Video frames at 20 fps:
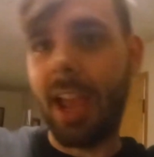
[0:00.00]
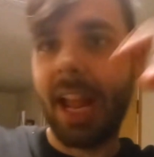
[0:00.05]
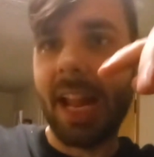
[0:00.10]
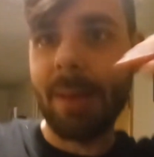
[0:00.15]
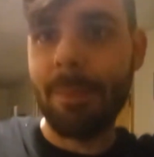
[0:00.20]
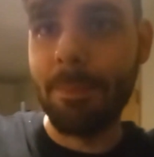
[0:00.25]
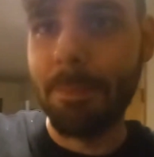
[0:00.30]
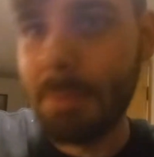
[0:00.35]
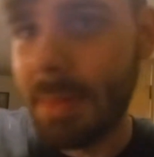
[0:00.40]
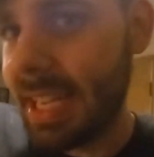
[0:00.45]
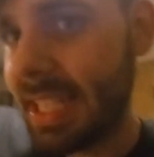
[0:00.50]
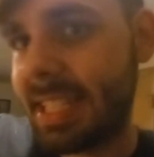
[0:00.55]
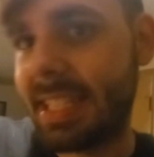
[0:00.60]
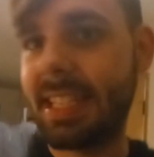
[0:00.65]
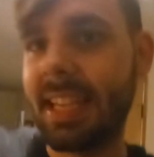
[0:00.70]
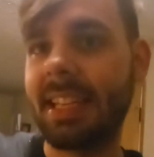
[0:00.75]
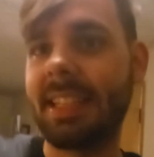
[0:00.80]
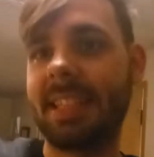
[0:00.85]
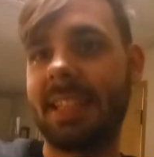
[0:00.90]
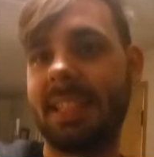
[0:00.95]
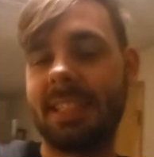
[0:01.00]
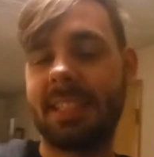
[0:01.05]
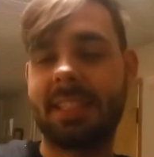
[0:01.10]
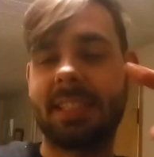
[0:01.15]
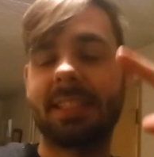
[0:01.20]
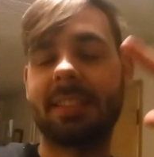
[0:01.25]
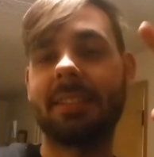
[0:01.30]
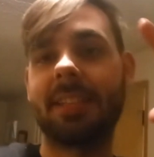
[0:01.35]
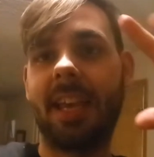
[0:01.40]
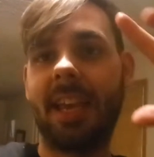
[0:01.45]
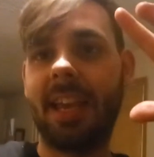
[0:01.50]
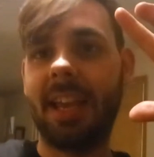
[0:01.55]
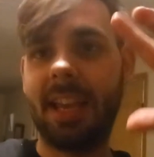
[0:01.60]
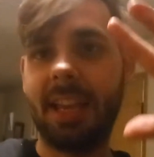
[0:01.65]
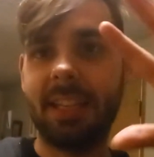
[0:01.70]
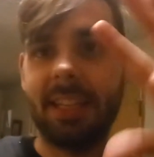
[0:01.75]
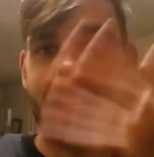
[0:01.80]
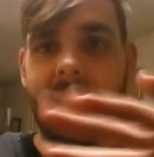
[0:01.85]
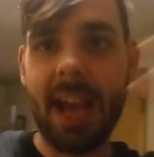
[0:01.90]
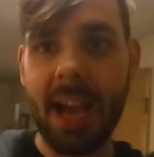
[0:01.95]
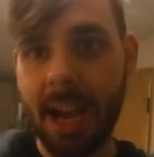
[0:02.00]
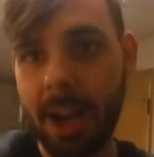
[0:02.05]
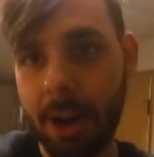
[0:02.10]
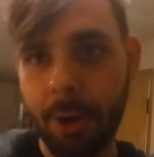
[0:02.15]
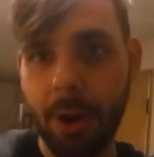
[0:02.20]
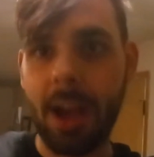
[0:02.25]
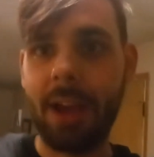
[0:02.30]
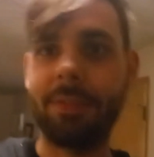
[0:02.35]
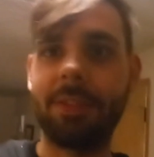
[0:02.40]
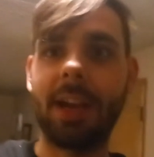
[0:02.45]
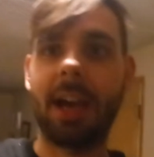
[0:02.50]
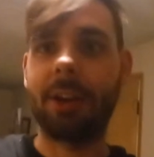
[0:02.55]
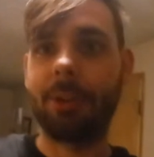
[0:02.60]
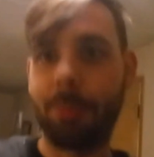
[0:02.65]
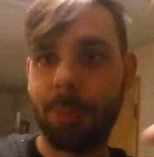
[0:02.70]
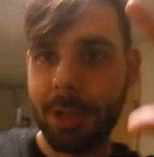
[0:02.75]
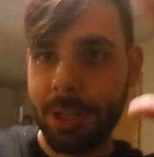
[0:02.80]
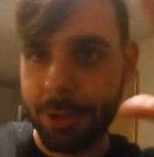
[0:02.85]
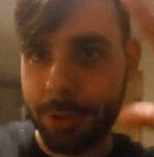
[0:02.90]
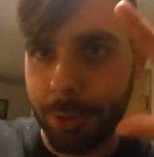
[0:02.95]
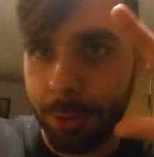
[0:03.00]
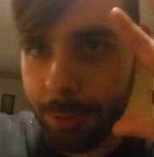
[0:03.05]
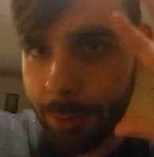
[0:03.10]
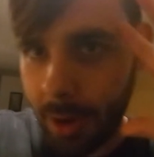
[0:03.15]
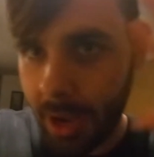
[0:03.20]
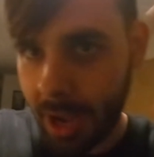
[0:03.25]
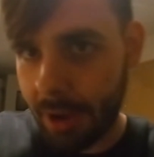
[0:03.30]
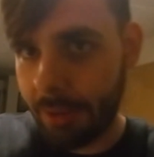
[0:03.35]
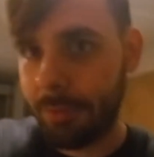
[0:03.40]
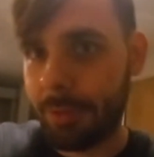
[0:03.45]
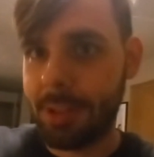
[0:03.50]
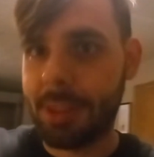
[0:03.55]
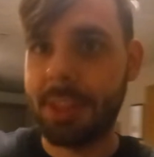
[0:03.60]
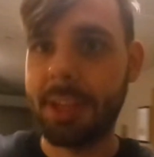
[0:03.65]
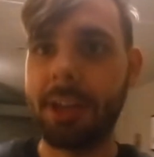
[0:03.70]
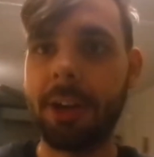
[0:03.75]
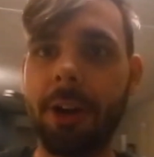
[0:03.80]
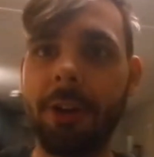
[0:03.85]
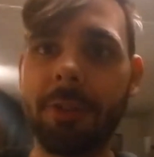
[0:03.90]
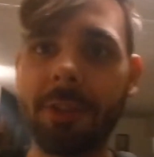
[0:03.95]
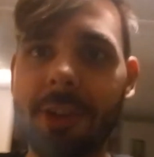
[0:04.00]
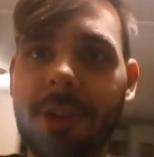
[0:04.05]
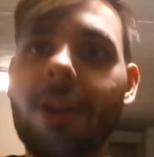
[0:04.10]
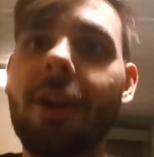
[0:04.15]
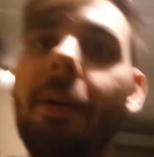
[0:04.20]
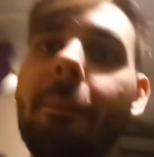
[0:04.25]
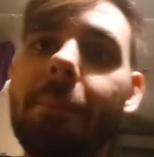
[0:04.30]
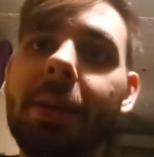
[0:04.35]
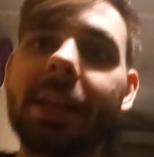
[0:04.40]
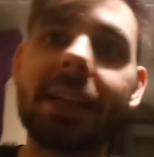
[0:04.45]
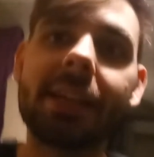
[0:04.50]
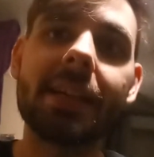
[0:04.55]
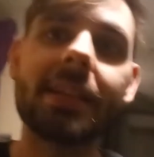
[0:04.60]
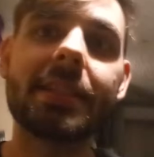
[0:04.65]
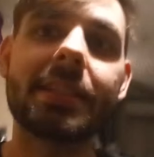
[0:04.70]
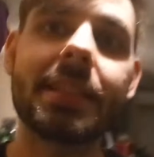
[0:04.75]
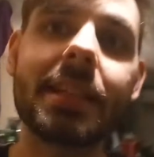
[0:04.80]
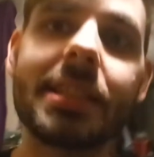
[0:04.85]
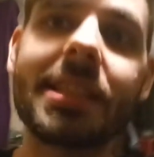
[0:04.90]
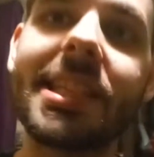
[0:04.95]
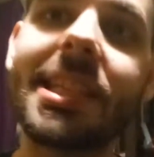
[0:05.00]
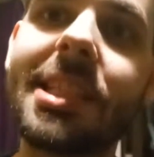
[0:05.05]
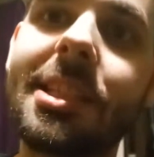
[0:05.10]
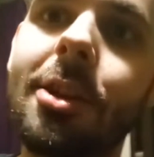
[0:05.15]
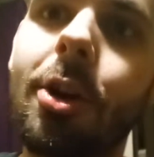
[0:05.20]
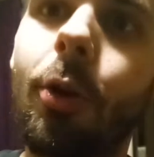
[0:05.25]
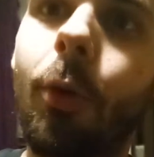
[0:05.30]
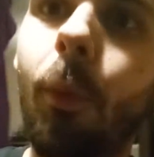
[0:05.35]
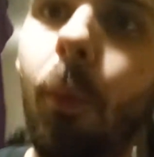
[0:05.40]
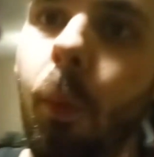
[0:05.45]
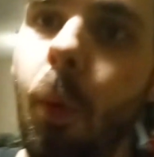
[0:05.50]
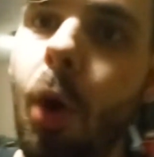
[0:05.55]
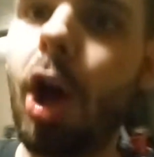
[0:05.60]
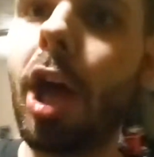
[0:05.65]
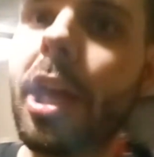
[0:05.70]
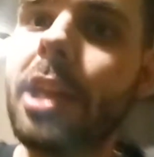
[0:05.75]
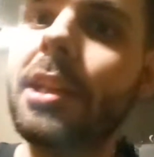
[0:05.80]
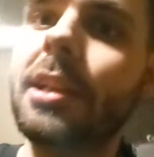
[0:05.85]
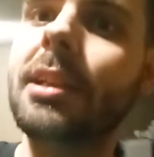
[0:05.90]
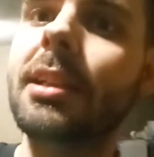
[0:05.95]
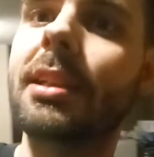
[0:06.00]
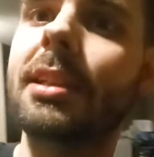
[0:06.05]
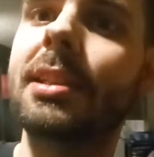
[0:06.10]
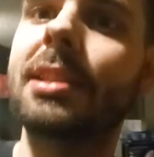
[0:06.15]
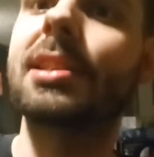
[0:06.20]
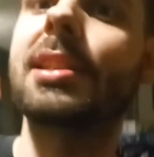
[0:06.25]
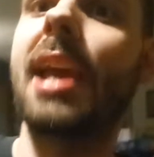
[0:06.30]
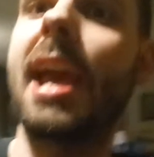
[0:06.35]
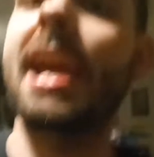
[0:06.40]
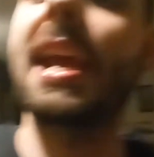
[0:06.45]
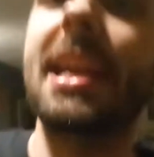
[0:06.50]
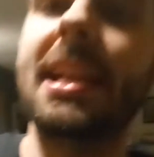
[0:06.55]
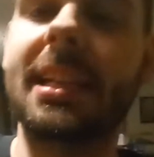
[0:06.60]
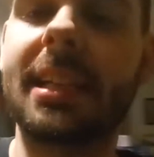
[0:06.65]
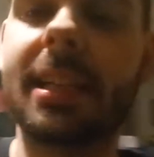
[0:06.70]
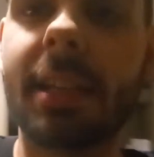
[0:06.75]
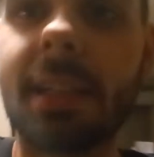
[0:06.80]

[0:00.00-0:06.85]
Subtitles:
mid-sentence. And now I've got to redo everything over because this is one take.